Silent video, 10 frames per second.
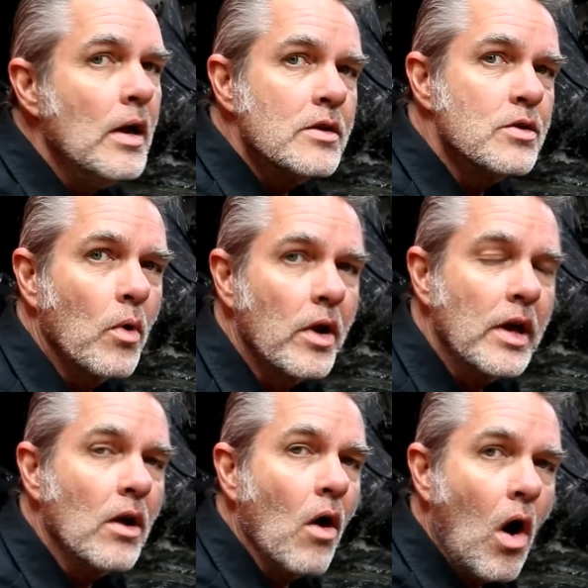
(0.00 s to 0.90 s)
So we're going
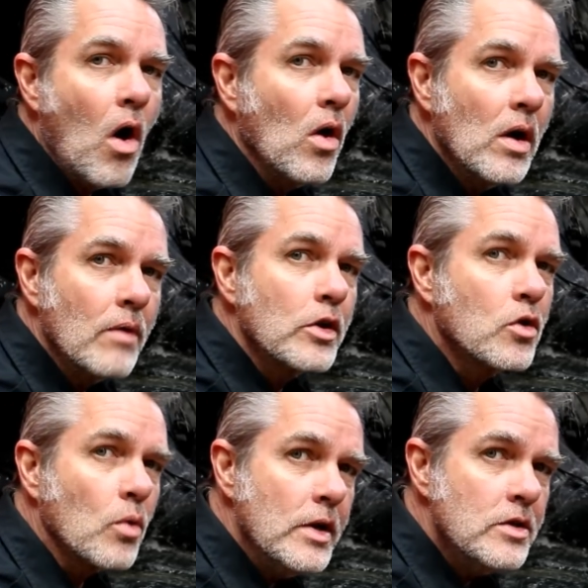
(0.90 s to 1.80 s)
to get all of the
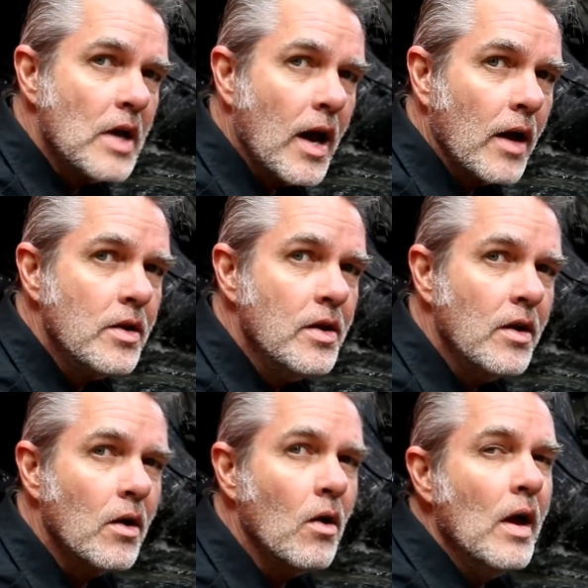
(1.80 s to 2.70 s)
grease out of
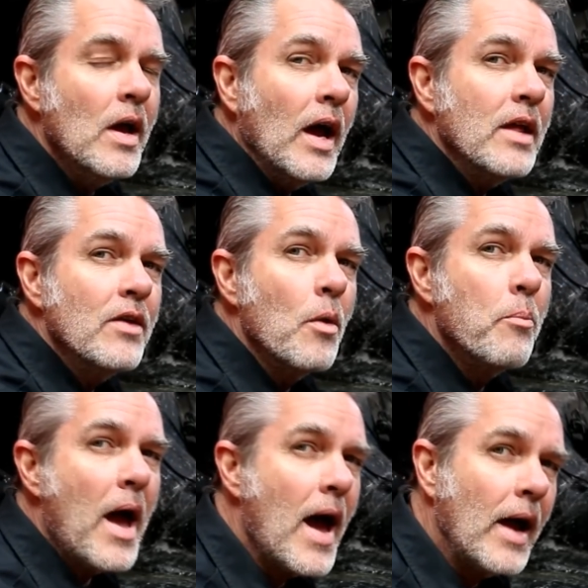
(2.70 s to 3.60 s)
here, any of the
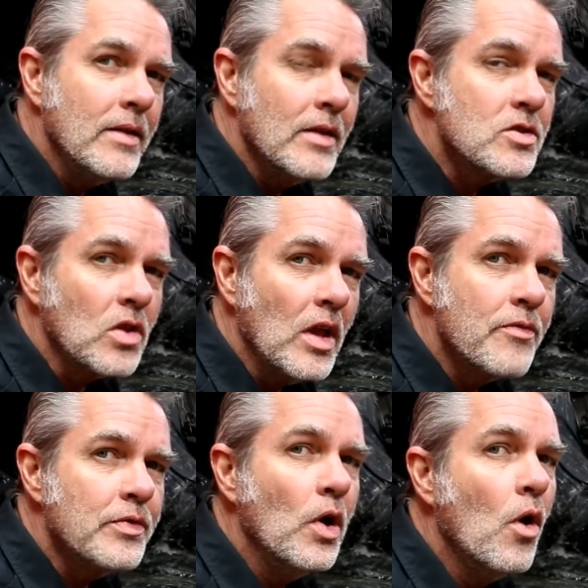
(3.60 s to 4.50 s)
padding that's
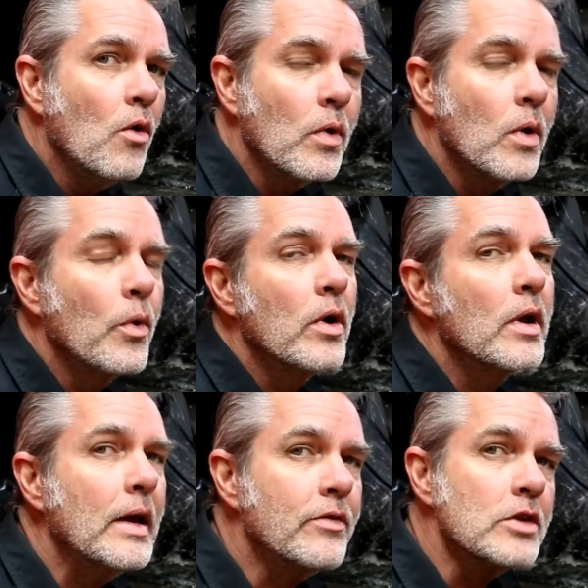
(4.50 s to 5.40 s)
left over, and we're going
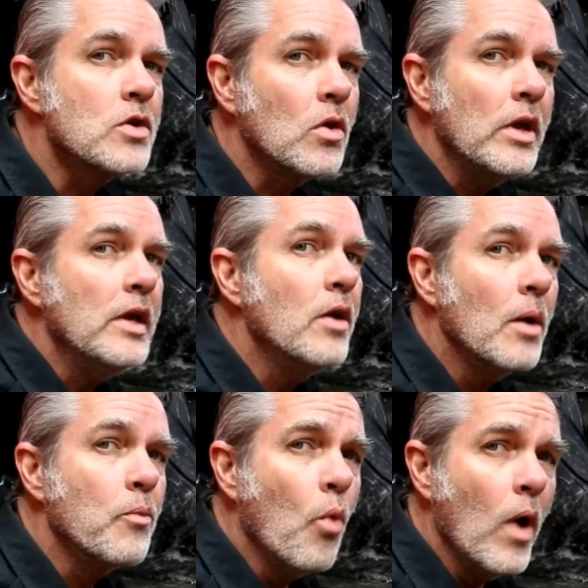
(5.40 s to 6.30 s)
to get this cleaned
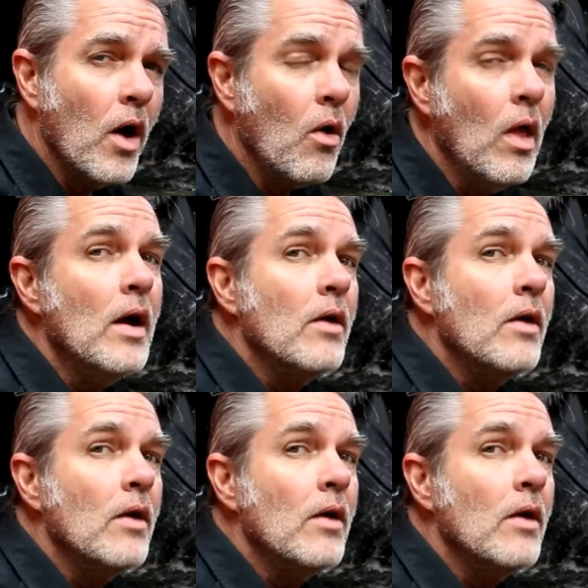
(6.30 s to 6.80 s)
up well.